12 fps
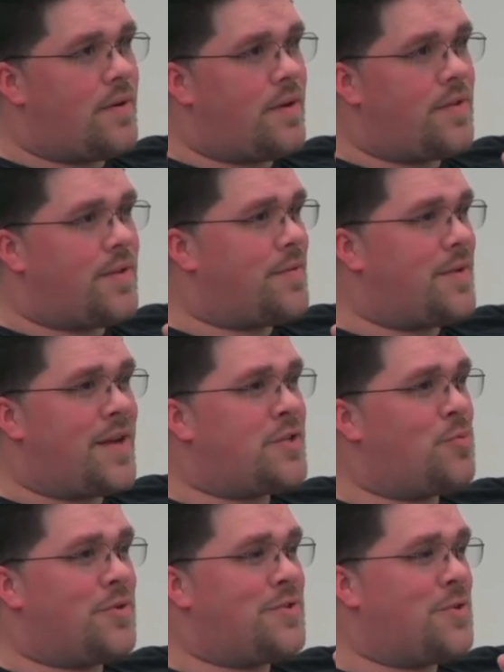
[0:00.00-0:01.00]
All the
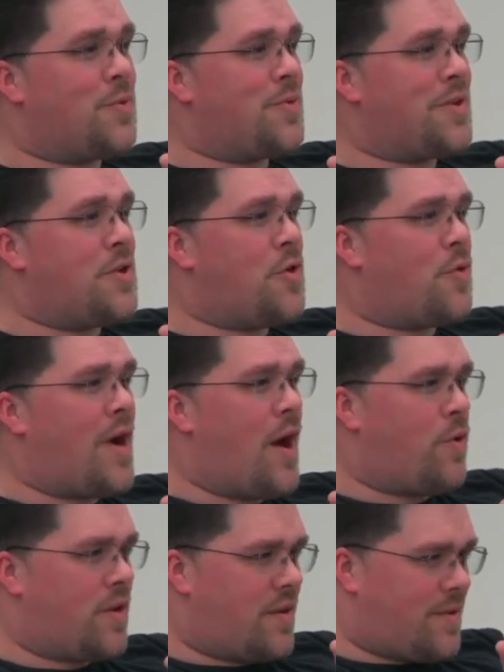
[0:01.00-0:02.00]
experts don't really know
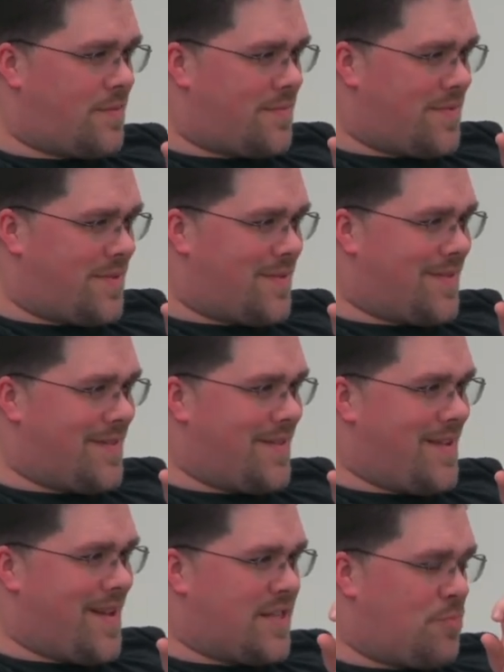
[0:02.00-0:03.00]
how to
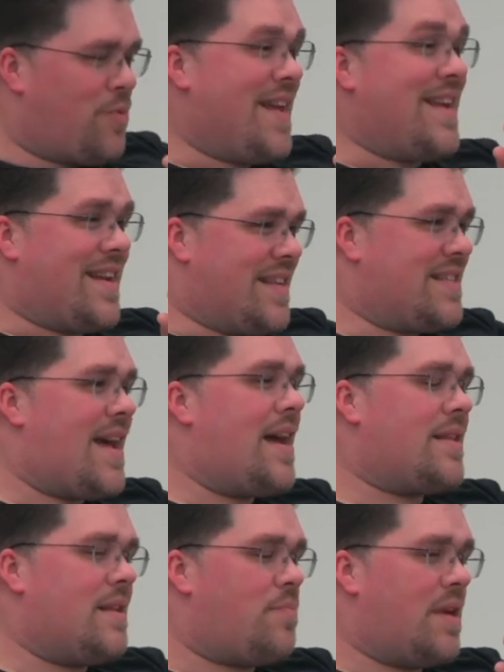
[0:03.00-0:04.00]
explain it
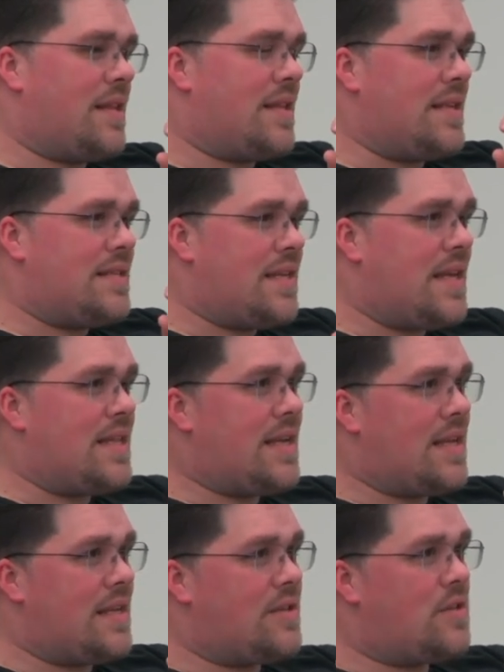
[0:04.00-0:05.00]
exactly, but they say
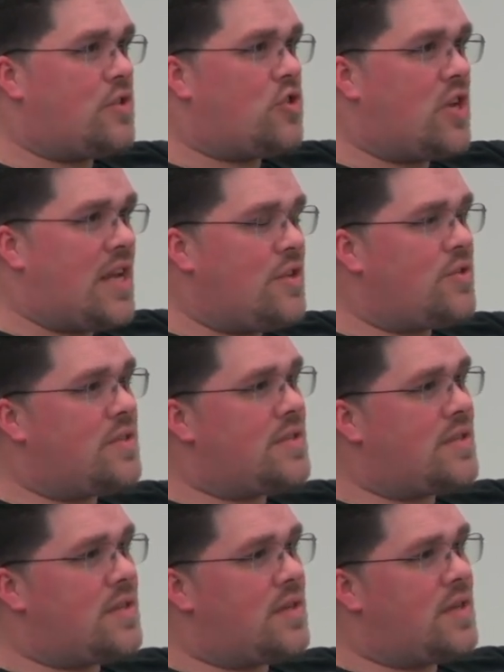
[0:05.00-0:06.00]
that it
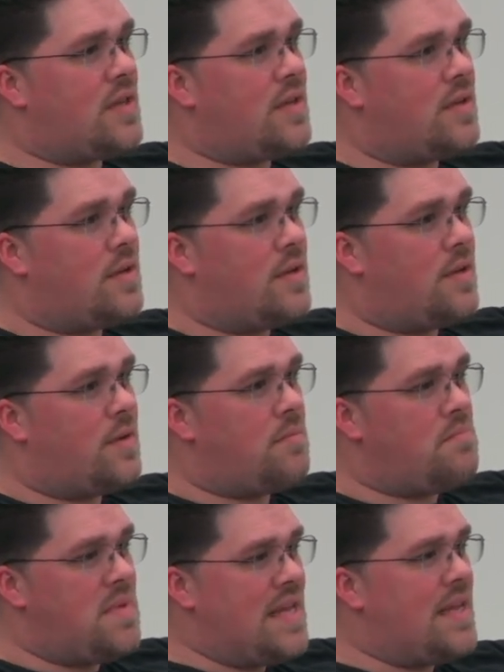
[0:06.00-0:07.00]
changes the
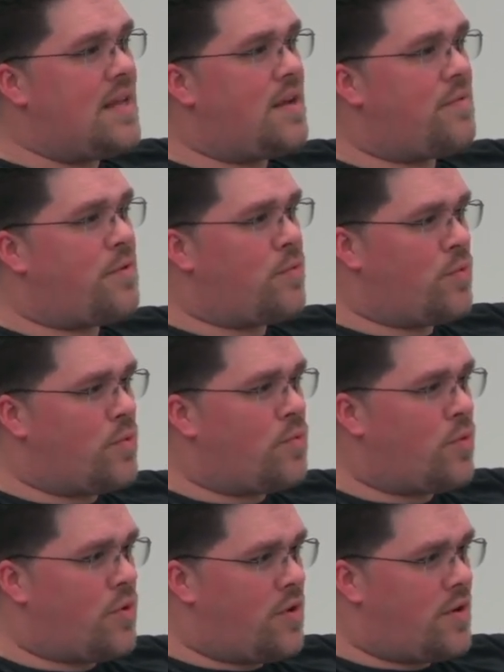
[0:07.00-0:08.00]
meaning of the
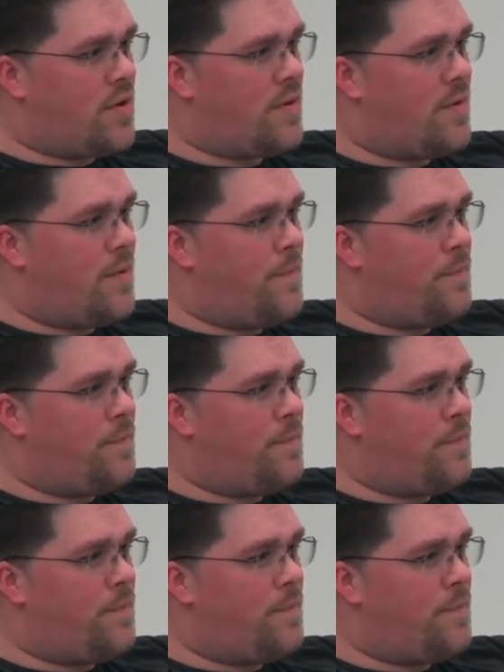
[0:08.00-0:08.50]
root word